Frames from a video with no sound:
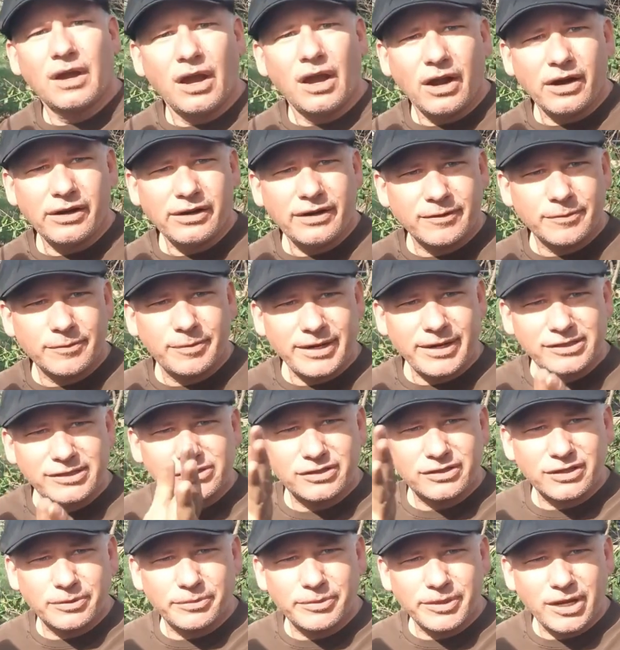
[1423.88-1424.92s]
All right, everybody,
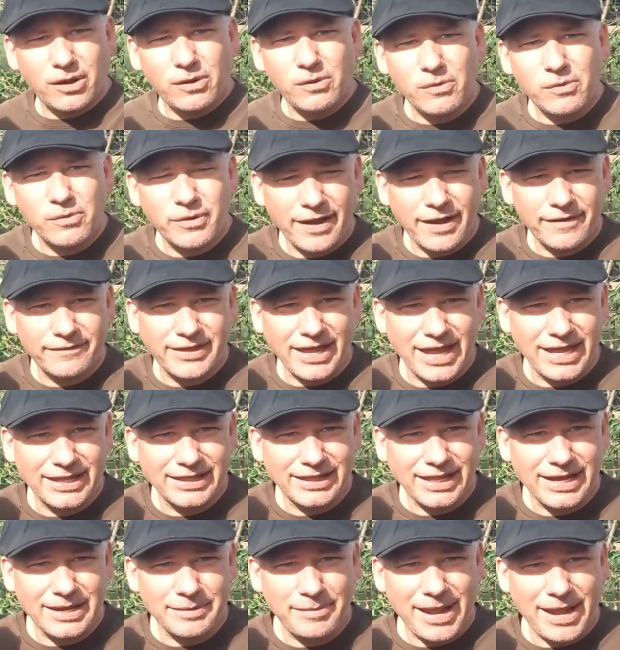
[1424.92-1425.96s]
so there we go. We have the
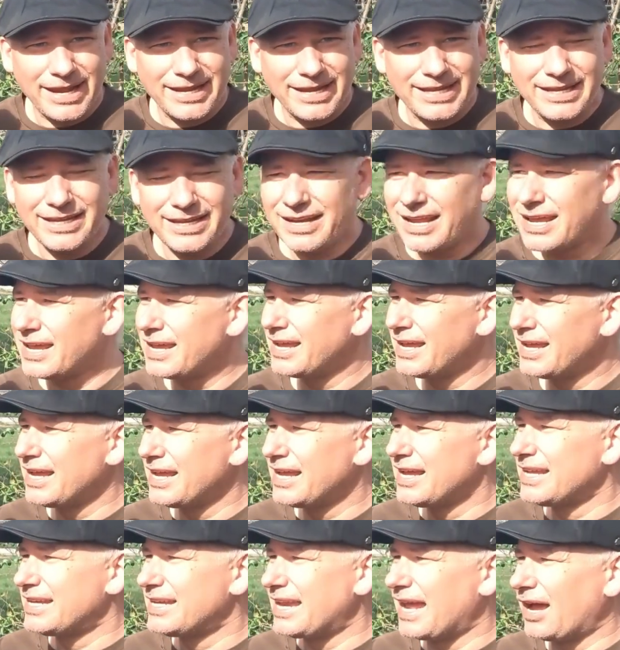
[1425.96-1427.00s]
headlight back in.
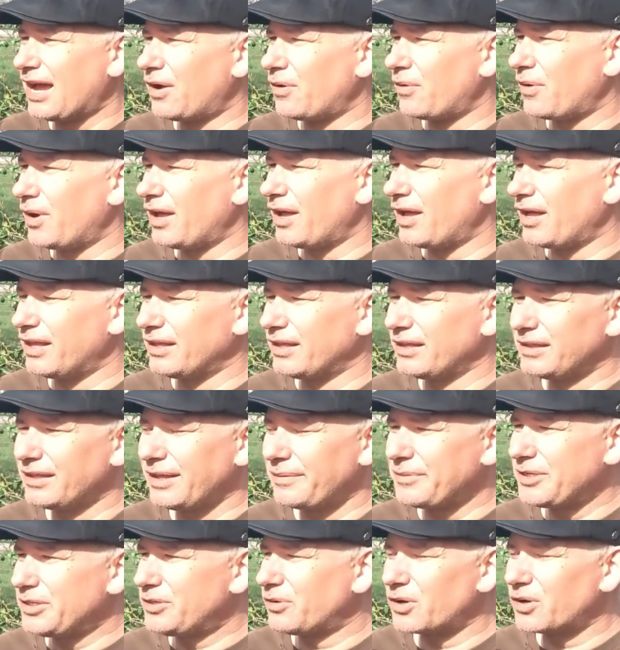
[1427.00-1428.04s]
Now, uh, let
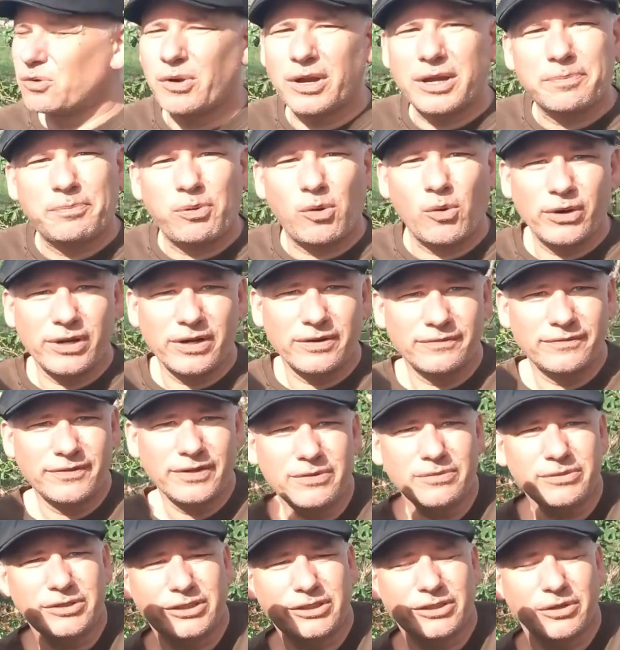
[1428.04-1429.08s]
me do a quick point of
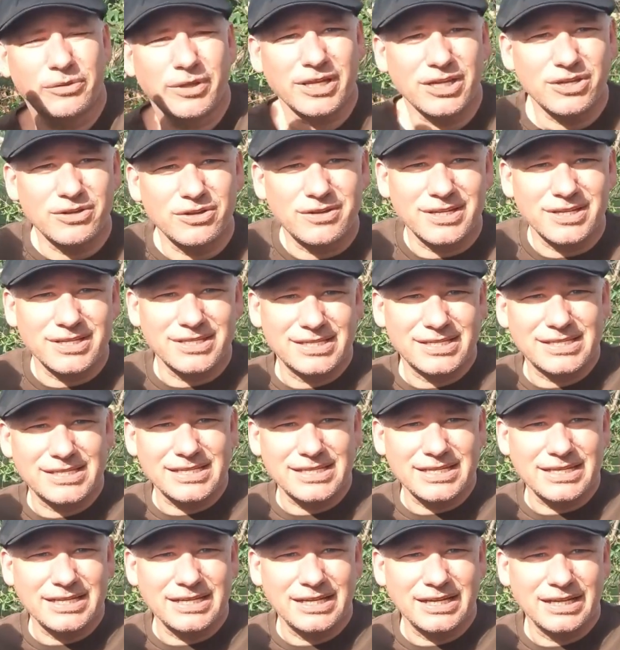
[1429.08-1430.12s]
view so that you can
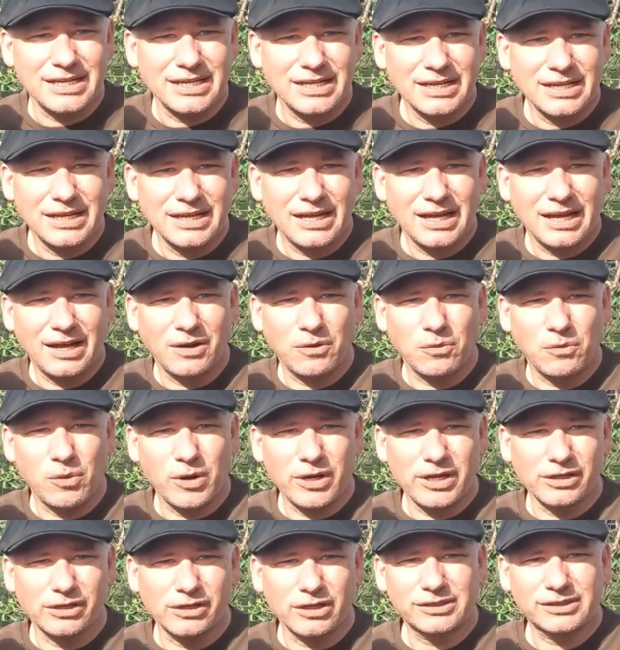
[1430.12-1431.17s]
see uh,
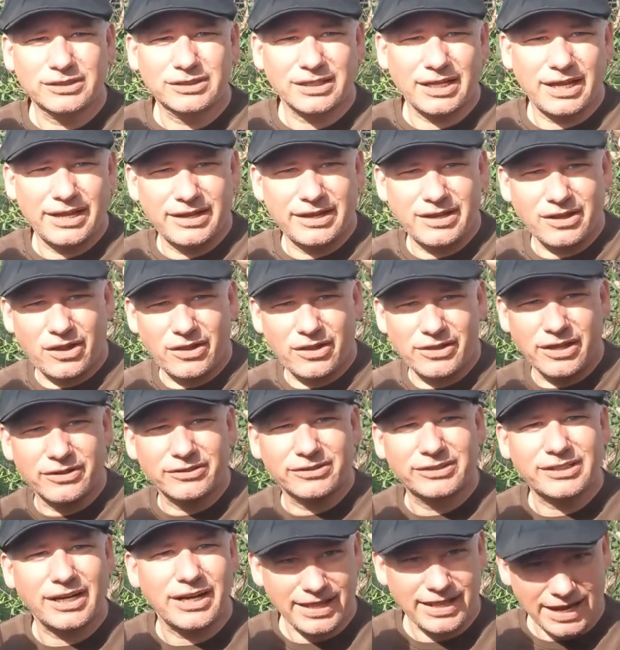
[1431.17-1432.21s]
what it looks like on the
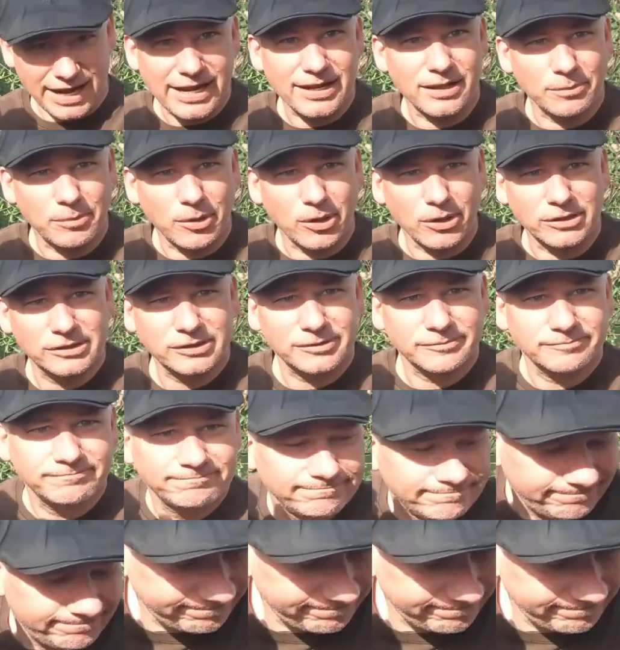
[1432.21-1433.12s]
other side of the handlebars.